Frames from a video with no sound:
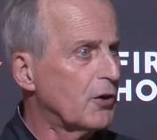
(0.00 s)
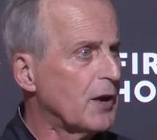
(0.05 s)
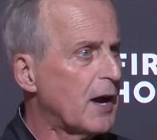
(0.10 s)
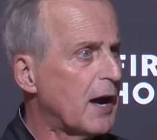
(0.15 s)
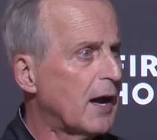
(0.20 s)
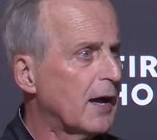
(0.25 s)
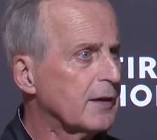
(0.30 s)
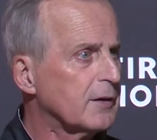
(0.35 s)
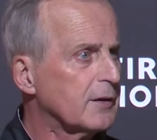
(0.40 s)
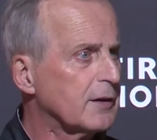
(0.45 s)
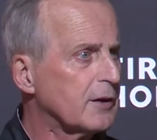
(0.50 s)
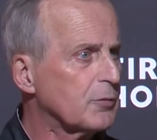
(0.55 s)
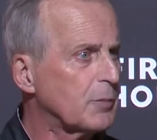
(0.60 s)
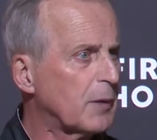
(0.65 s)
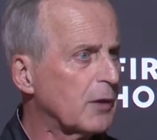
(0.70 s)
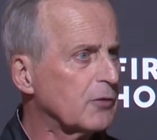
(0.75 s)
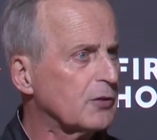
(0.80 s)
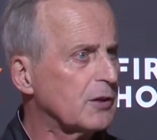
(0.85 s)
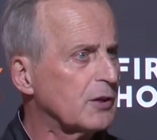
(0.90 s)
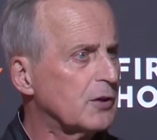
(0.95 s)
not,
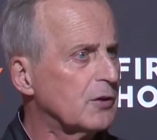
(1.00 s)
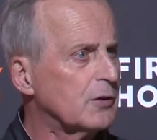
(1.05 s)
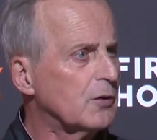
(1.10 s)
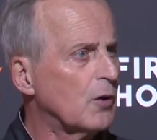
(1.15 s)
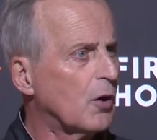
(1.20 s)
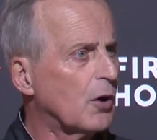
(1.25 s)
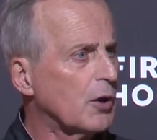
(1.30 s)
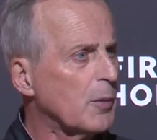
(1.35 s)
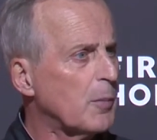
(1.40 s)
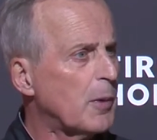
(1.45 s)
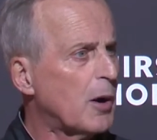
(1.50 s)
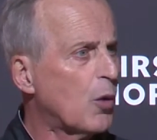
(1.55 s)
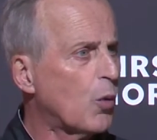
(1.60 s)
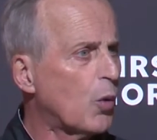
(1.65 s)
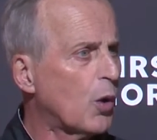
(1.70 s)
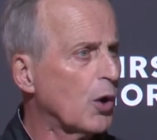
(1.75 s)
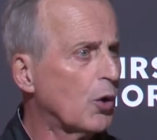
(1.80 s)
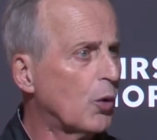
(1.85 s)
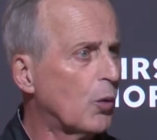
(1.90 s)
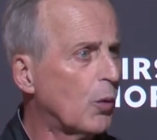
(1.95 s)
especially guarding the ball
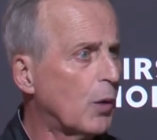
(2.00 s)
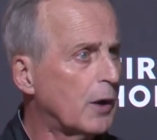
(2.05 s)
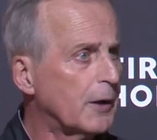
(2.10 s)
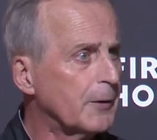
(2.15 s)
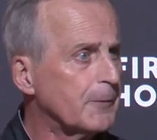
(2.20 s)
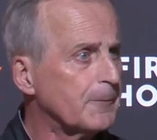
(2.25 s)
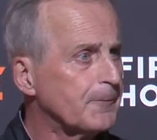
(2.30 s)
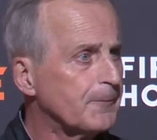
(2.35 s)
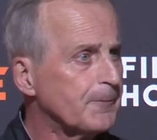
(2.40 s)
one on one.